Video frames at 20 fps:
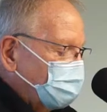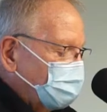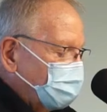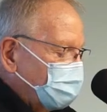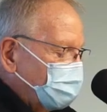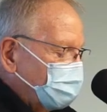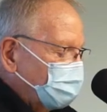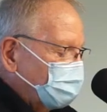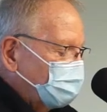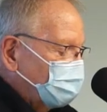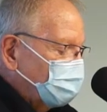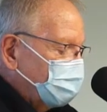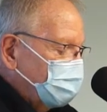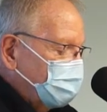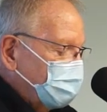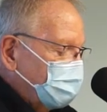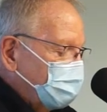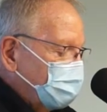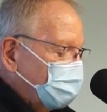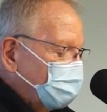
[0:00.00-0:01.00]
to, they're
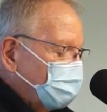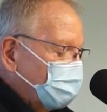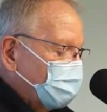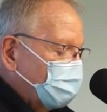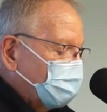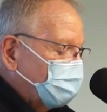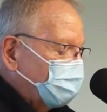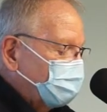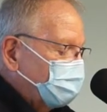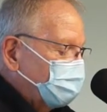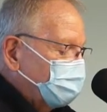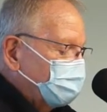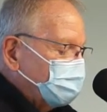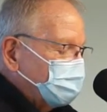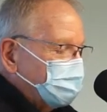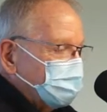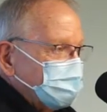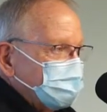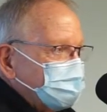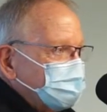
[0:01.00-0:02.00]
looking anywhere from
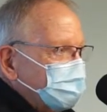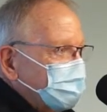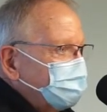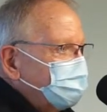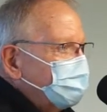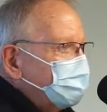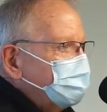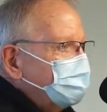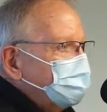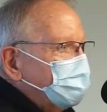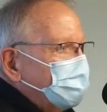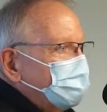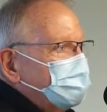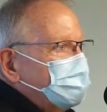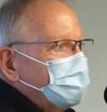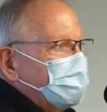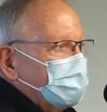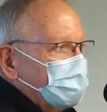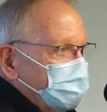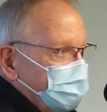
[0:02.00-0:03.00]
70 to
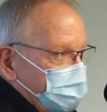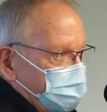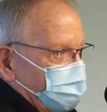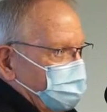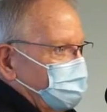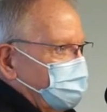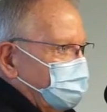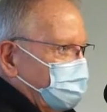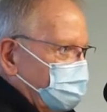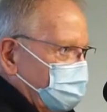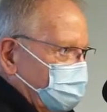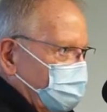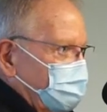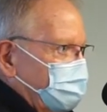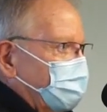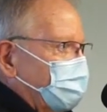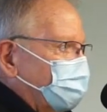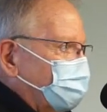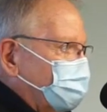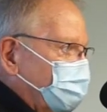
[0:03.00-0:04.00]
90%
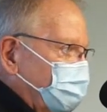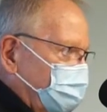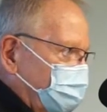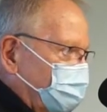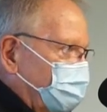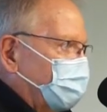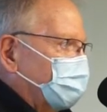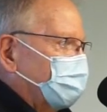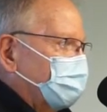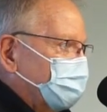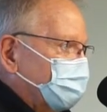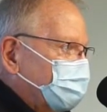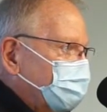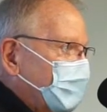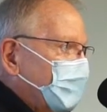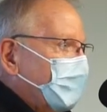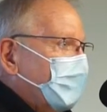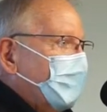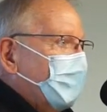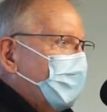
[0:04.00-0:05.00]
reduction in volumes
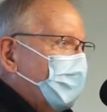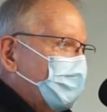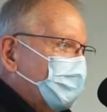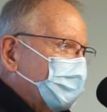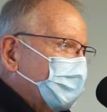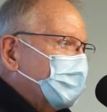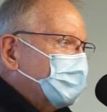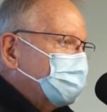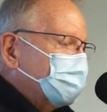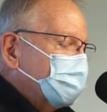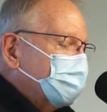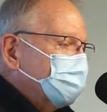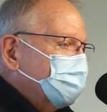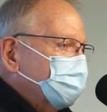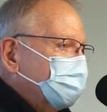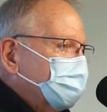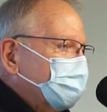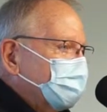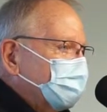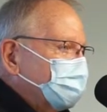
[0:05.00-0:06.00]
oh, wow. over that same
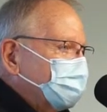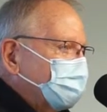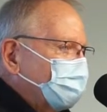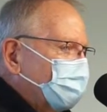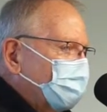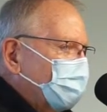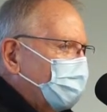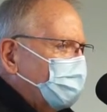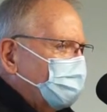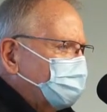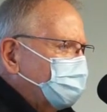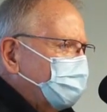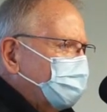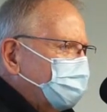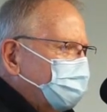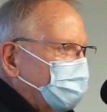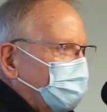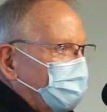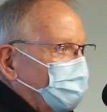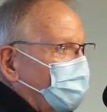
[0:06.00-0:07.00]
period. So we're all trying to
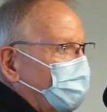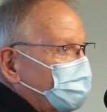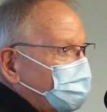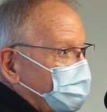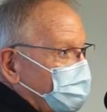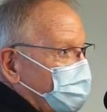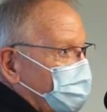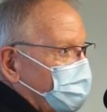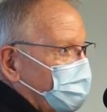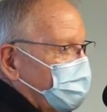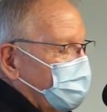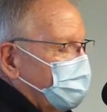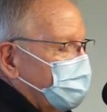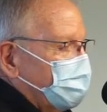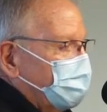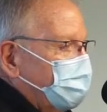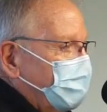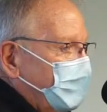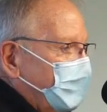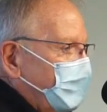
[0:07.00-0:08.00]
figure out what's going
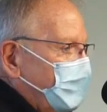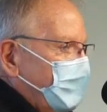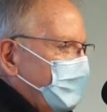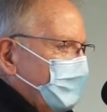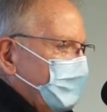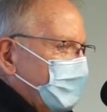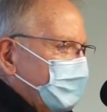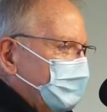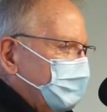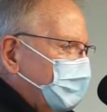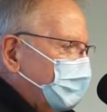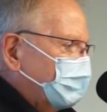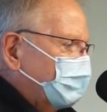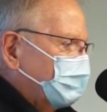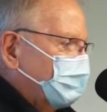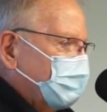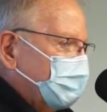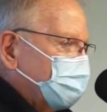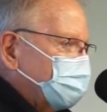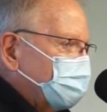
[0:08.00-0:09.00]
on. About the
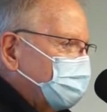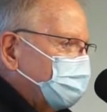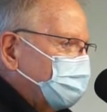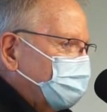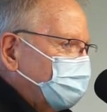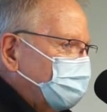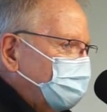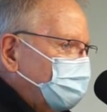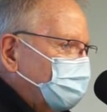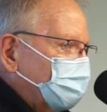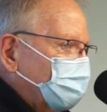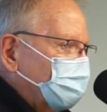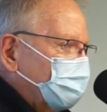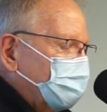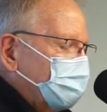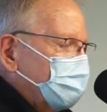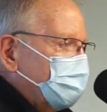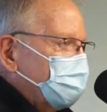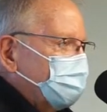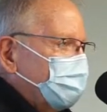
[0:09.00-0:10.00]
best that you know we
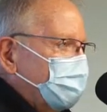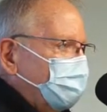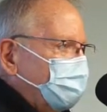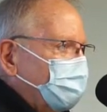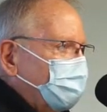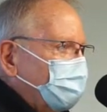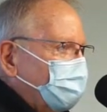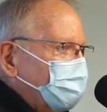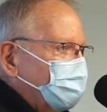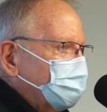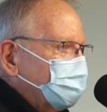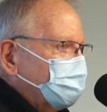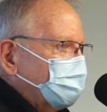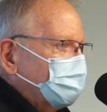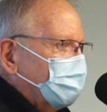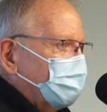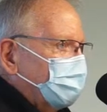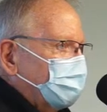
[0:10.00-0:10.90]
can come up with was